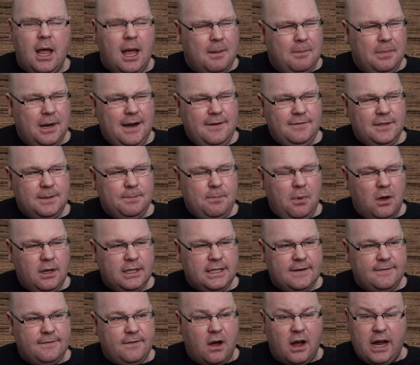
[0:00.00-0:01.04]
But if
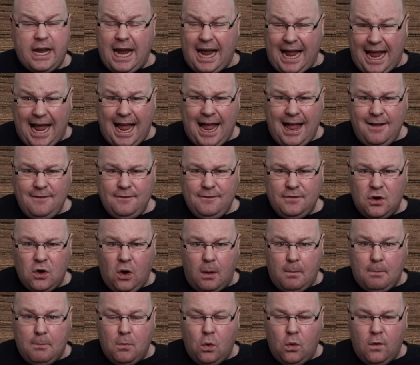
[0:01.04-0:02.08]
Spotify have
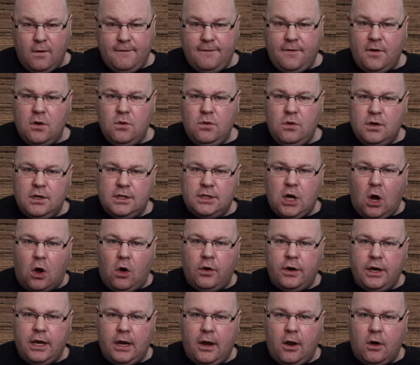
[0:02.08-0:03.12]
got more focus
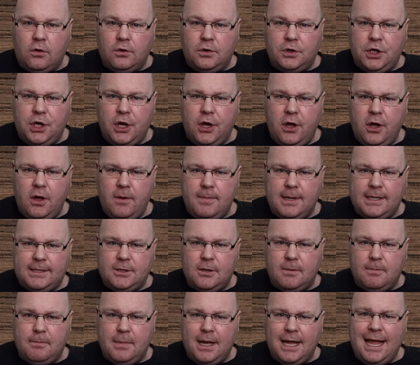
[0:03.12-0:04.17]
on
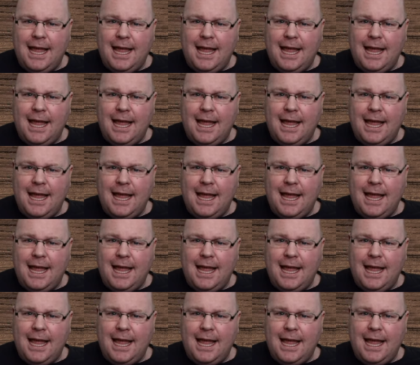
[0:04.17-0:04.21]
long-termism,